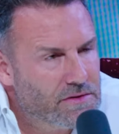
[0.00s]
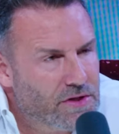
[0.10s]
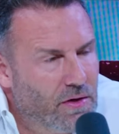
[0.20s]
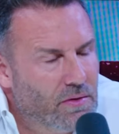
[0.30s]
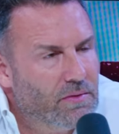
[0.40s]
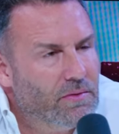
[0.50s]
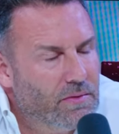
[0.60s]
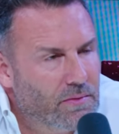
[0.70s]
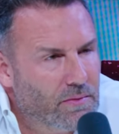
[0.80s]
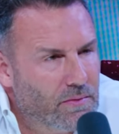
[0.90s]
so
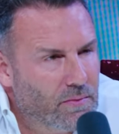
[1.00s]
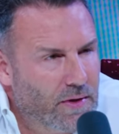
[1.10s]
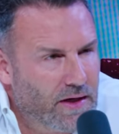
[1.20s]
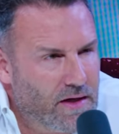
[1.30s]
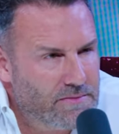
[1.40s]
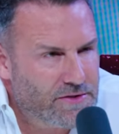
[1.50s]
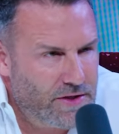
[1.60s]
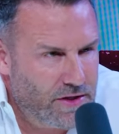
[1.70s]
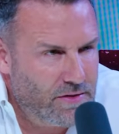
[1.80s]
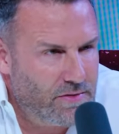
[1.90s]
when it comes to
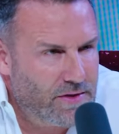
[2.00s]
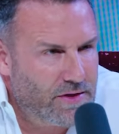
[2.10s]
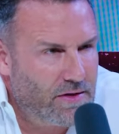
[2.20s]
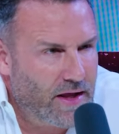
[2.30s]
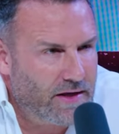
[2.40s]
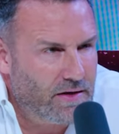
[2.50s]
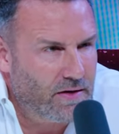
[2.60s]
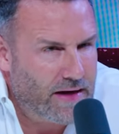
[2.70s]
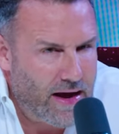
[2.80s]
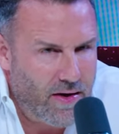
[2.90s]
you and you're like, you know,
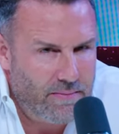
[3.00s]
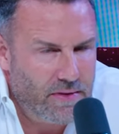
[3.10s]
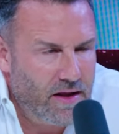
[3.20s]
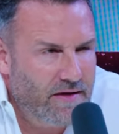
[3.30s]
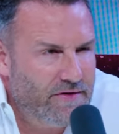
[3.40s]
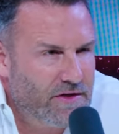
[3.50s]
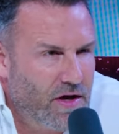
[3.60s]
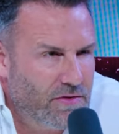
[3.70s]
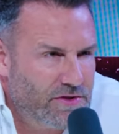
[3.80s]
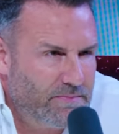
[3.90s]
now I'm loving
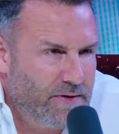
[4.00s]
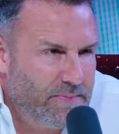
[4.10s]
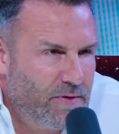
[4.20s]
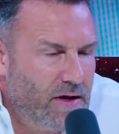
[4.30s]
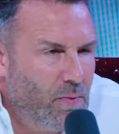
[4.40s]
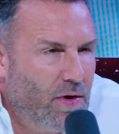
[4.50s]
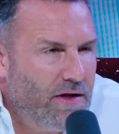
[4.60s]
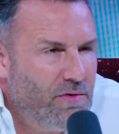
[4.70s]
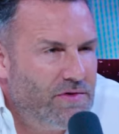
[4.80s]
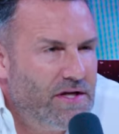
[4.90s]
coaching people. Uh, what are
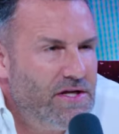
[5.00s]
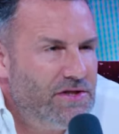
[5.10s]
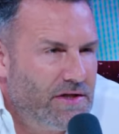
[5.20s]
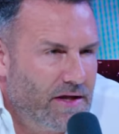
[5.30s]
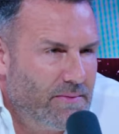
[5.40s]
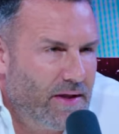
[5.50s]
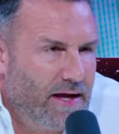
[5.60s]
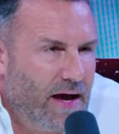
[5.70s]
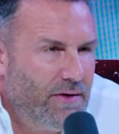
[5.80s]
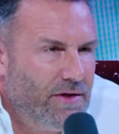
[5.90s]
you teaching them? Like,
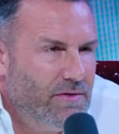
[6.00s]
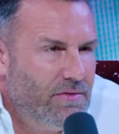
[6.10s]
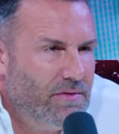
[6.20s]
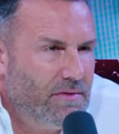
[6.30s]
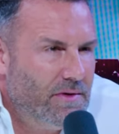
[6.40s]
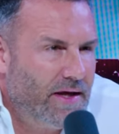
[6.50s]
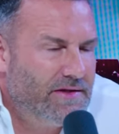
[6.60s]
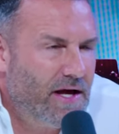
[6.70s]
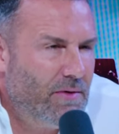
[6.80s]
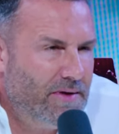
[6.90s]
how do you like,
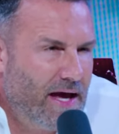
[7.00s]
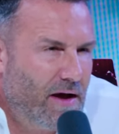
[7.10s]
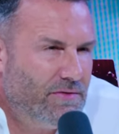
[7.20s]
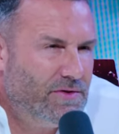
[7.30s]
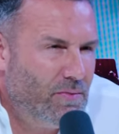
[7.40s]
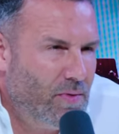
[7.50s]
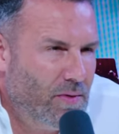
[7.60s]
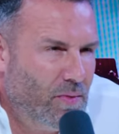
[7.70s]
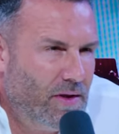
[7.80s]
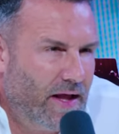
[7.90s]
tell me how to,
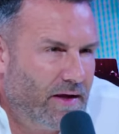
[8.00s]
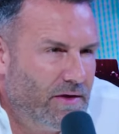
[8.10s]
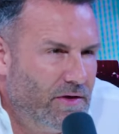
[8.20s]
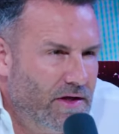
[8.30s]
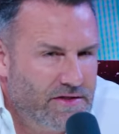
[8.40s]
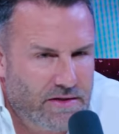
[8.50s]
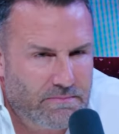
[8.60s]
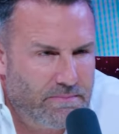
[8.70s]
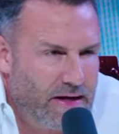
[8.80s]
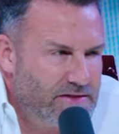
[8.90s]
like, is
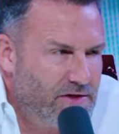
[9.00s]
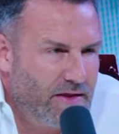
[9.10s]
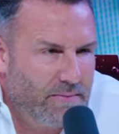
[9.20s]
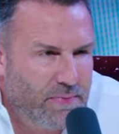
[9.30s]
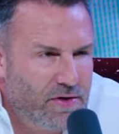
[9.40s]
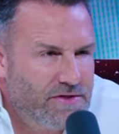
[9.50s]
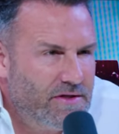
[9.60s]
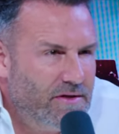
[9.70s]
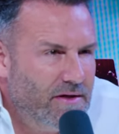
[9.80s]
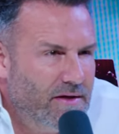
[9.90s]
it based on the
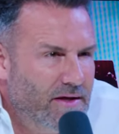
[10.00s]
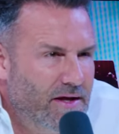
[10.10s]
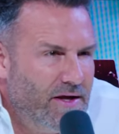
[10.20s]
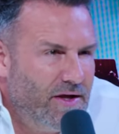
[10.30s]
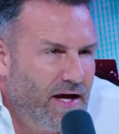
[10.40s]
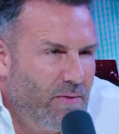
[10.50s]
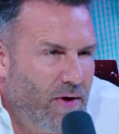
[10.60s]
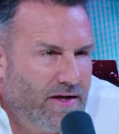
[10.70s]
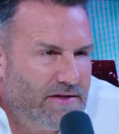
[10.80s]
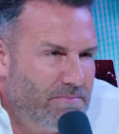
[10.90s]
person? you got to
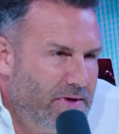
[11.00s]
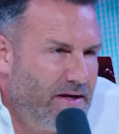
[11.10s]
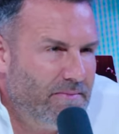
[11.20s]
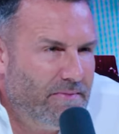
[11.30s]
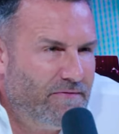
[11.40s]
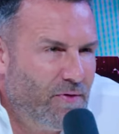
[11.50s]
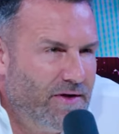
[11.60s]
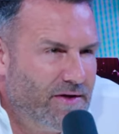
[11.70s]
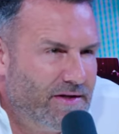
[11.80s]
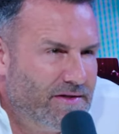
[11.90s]
wait and meet them before
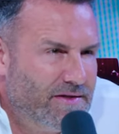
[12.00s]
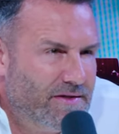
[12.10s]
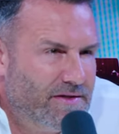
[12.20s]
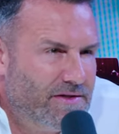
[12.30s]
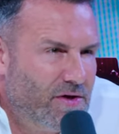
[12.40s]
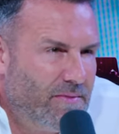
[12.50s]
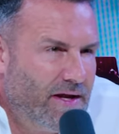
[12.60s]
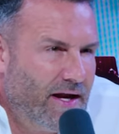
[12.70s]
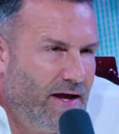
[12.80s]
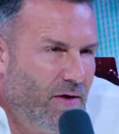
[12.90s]
you can determine
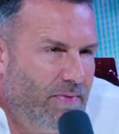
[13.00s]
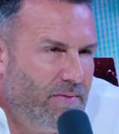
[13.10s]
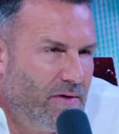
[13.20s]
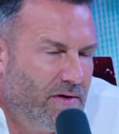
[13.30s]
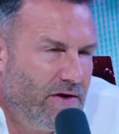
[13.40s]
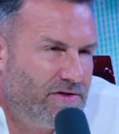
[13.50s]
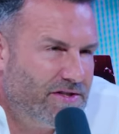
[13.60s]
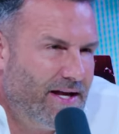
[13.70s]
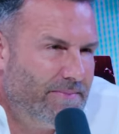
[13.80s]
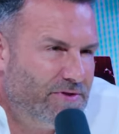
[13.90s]
how to help them, or are there
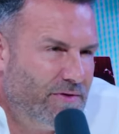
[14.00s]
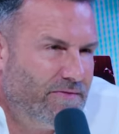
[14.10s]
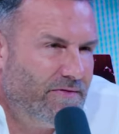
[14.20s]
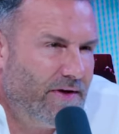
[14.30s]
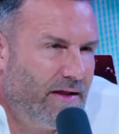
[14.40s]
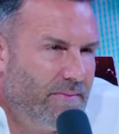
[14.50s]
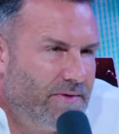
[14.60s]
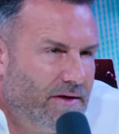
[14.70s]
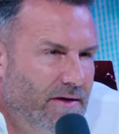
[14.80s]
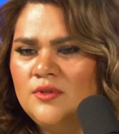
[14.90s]
steps you've
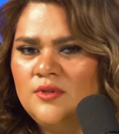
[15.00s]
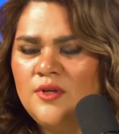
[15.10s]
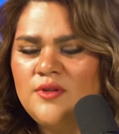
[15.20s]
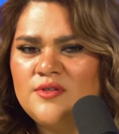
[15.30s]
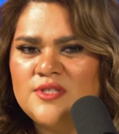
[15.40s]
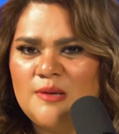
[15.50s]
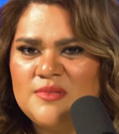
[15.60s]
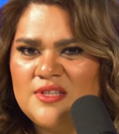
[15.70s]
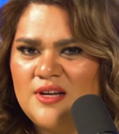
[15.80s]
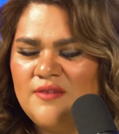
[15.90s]
developed? No, there's
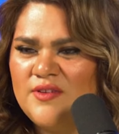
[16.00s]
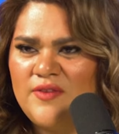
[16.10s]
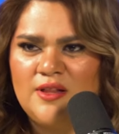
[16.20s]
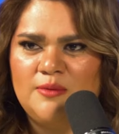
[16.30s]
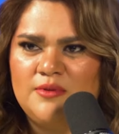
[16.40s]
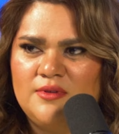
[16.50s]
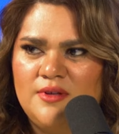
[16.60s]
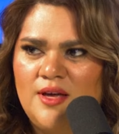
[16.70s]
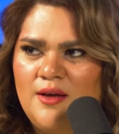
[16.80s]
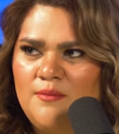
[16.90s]
steps that I've developed.
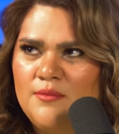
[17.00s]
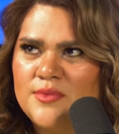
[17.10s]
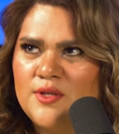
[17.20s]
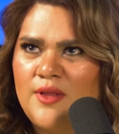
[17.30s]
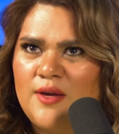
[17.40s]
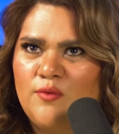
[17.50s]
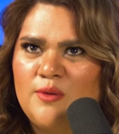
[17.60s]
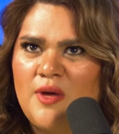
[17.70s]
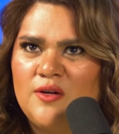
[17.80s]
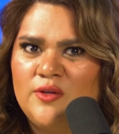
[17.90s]
Um, so, like
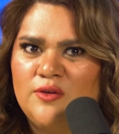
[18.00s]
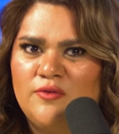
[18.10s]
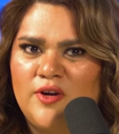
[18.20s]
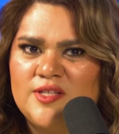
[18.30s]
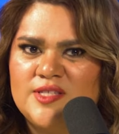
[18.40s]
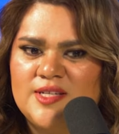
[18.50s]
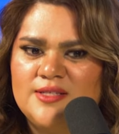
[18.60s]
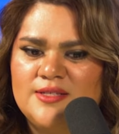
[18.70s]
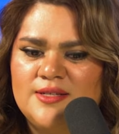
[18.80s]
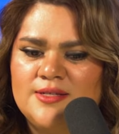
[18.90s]
remodel you, for
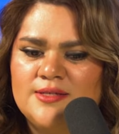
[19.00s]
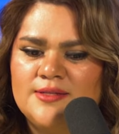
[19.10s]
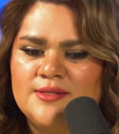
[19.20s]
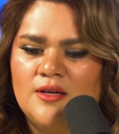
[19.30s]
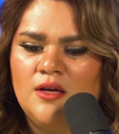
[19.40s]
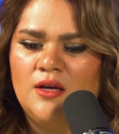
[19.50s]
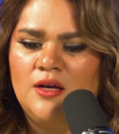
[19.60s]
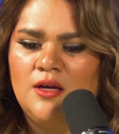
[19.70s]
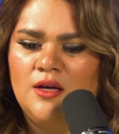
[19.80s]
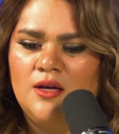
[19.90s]
instance, is
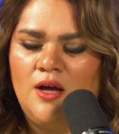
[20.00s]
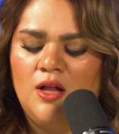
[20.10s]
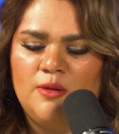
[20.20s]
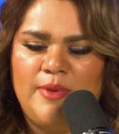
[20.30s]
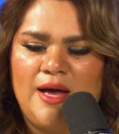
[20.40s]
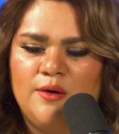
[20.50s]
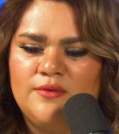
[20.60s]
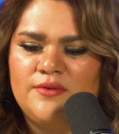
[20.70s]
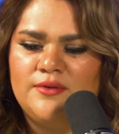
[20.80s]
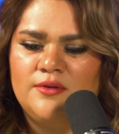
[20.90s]
all
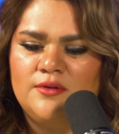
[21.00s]
about